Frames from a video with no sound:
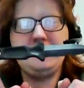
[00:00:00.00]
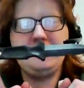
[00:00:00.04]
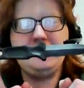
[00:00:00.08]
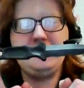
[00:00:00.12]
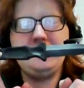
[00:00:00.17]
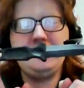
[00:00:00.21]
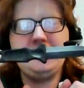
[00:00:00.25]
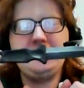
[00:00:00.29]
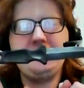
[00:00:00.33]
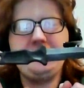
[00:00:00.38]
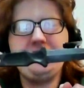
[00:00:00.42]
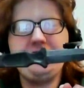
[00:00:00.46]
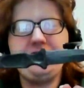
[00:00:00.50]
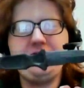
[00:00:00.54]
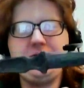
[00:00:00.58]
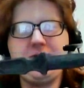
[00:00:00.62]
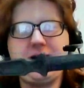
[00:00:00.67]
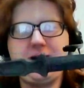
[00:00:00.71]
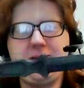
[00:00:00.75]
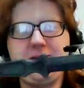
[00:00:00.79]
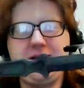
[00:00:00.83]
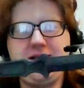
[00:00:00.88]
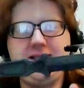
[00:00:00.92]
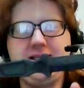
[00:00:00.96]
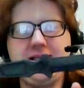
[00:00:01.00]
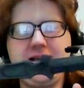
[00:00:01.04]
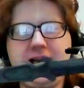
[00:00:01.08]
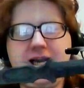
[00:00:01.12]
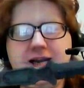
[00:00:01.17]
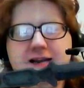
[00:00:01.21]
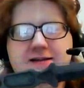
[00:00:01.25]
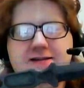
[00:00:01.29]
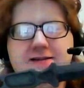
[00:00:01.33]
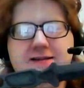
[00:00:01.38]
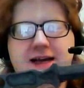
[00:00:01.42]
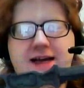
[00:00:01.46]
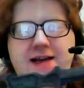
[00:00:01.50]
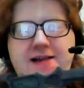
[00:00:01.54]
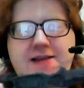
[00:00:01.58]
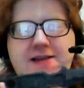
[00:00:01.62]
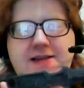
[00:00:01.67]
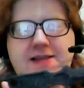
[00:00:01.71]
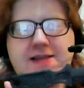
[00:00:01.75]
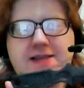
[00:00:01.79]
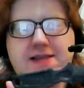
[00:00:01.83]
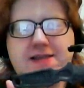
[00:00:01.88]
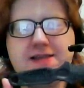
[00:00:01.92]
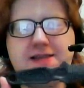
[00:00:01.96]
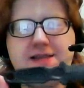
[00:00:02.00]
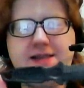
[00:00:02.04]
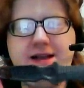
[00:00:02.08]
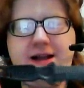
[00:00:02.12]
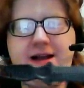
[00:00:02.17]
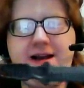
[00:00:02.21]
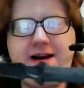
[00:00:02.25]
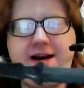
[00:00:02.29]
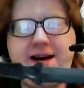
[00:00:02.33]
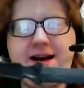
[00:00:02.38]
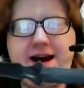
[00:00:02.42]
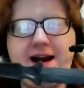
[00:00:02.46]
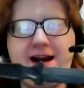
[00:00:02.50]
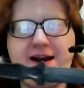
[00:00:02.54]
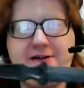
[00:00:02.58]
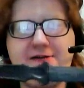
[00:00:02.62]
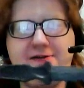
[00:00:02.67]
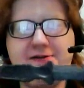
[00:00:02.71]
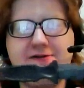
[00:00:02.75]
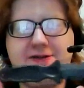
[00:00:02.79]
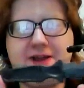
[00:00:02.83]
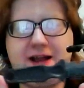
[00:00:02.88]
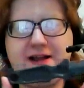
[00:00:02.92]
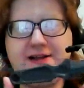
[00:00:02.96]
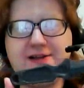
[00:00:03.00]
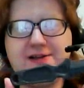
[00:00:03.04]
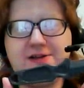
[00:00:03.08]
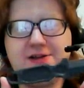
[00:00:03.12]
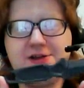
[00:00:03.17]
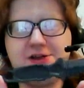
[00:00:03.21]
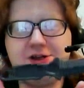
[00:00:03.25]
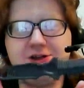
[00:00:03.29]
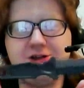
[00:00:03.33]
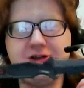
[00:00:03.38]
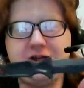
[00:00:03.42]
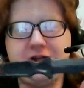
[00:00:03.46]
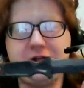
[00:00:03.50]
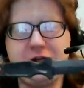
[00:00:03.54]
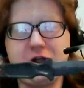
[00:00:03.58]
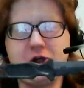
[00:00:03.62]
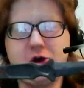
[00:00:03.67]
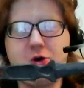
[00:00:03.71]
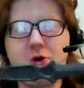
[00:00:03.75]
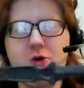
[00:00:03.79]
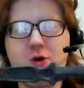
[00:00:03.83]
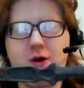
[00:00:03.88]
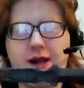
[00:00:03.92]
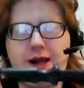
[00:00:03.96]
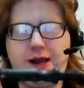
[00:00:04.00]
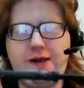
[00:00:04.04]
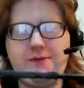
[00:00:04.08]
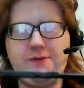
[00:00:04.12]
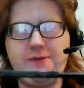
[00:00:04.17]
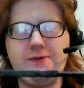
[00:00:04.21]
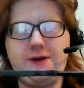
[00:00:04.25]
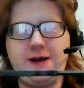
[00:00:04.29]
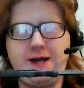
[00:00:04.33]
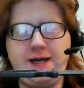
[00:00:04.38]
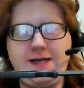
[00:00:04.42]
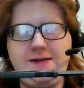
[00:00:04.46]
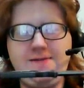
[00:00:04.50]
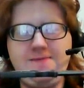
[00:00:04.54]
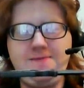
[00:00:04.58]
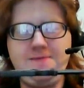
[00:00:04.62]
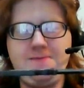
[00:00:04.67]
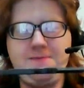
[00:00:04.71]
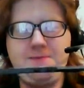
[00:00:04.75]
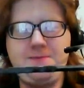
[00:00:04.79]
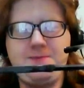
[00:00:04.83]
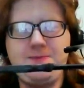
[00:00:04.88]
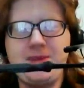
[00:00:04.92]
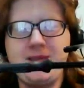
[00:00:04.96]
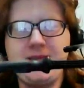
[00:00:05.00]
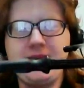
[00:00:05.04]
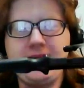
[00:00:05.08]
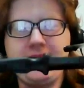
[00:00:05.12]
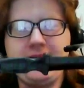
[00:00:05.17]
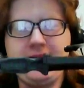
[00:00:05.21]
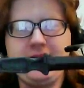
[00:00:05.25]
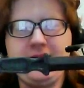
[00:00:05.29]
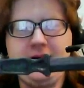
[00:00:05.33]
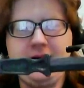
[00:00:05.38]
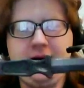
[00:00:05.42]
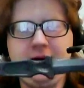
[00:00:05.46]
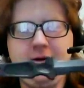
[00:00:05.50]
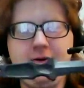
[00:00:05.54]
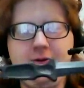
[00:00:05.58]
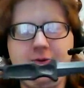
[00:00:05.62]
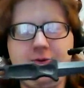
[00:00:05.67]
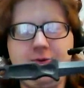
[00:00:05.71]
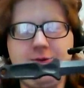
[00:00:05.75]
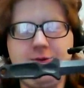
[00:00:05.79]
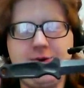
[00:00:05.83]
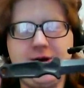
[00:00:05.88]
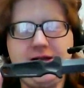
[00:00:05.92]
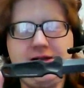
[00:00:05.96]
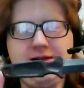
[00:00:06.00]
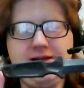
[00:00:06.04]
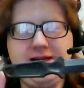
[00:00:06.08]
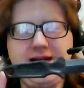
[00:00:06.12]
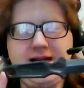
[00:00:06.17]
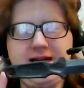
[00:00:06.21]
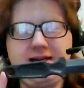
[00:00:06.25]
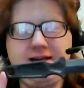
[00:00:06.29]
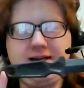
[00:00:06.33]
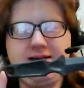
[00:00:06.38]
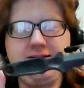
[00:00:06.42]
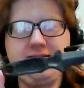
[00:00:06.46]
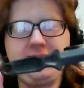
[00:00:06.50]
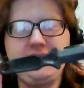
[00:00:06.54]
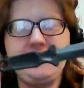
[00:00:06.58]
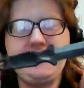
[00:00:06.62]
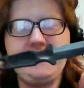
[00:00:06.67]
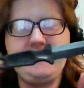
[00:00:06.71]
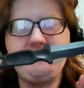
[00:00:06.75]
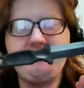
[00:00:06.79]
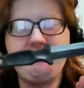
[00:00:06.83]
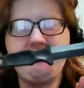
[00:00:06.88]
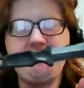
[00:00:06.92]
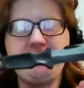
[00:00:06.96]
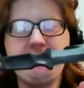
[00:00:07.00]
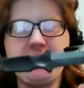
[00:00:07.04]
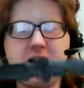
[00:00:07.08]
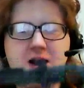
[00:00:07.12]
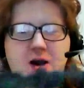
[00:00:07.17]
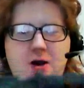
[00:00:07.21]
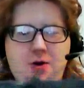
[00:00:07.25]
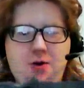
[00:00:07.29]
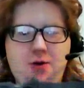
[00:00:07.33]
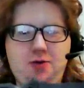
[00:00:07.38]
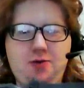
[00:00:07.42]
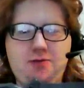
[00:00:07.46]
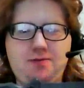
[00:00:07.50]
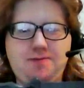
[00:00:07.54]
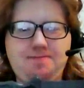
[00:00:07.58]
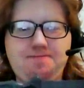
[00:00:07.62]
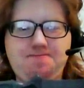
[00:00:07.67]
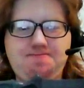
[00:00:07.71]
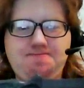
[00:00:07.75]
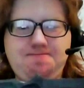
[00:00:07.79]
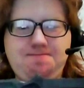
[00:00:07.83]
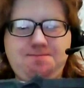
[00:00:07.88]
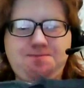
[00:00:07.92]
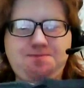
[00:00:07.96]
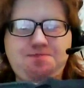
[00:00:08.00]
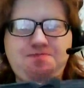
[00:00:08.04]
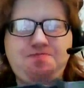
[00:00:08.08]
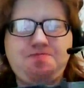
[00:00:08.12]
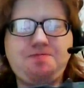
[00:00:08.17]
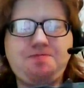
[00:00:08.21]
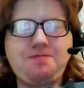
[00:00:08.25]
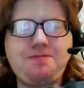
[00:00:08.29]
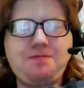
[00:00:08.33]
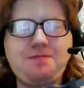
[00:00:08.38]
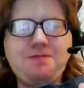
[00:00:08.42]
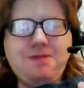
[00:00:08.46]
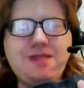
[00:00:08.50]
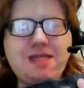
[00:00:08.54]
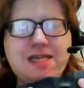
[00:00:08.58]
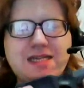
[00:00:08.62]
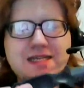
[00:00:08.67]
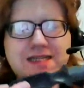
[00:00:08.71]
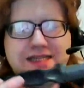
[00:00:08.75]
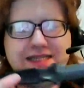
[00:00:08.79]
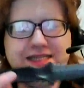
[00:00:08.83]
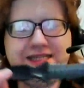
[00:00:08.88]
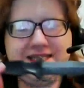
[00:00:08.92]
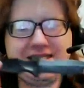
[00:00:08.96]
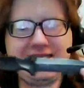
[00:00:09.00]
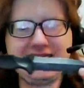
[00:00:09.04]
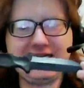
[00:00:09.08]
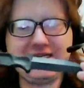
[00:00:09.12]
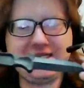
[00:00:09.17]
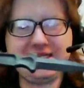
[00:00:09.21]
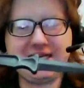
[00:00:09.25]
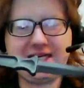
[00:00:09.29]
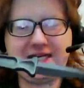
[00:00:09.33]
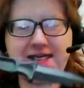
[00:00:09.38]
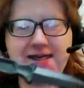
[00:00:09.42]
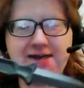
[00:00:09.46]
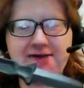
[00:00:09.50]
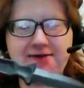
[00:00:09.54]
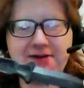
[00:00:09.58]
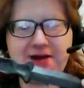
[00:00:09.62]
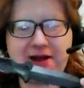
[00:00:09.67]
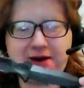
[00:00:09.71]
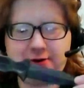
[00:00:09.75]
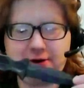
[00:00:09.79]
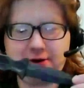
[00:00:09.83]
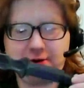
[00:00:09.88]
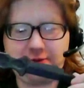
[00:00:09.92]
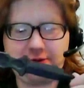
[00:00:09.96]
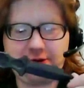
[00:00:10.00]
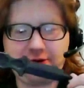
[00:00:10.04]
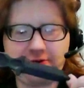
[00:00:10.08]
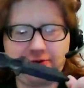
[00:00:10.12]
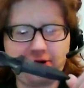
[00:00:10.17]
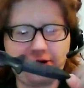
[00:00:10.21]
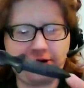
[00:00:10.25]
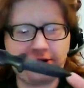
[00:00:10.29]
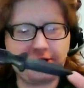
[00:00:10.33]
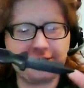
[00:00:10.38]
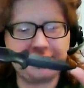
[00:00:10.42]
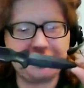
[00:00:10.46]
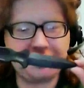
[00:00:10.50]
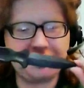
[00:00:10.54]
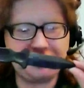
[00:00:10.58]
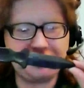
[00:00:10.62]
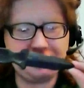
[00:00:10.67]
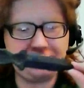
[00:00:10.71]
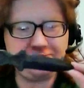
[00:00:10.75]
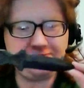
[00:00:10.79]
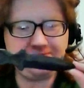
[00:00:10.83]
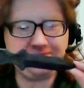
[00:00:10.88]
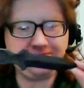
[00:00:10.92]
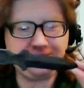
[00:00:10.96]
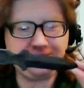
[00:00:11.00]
Some of you might be saying, that's not a knife, that's just a toy, right? Well, technically, no. This is the Executive Letter Opener Mark II,